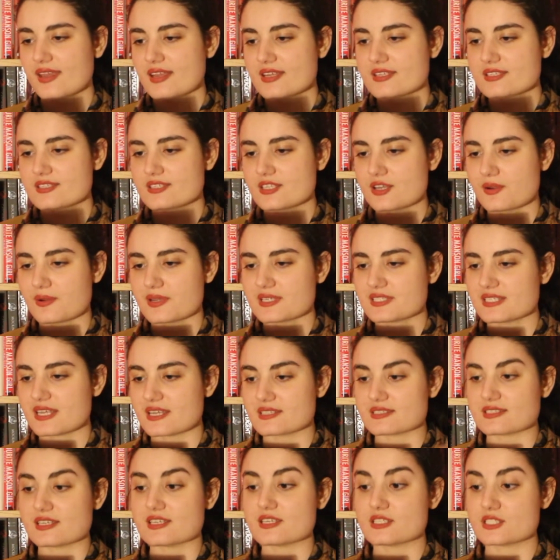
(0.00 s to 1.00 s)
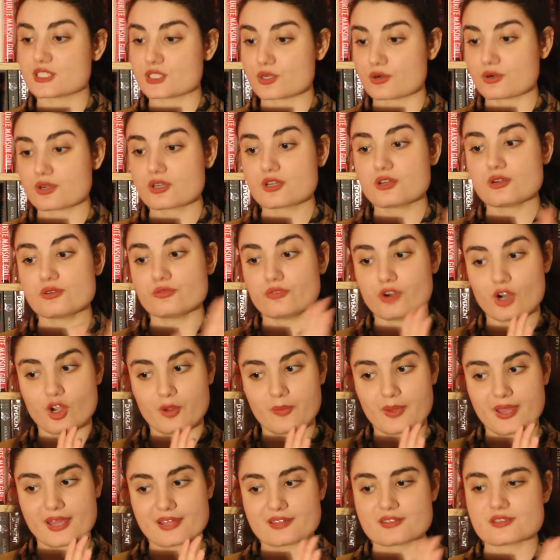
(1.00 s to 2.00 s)
So it says, historical
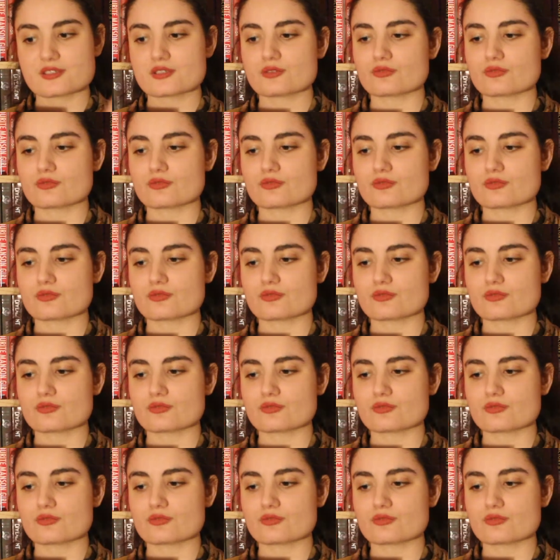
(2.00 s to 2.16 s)
romance,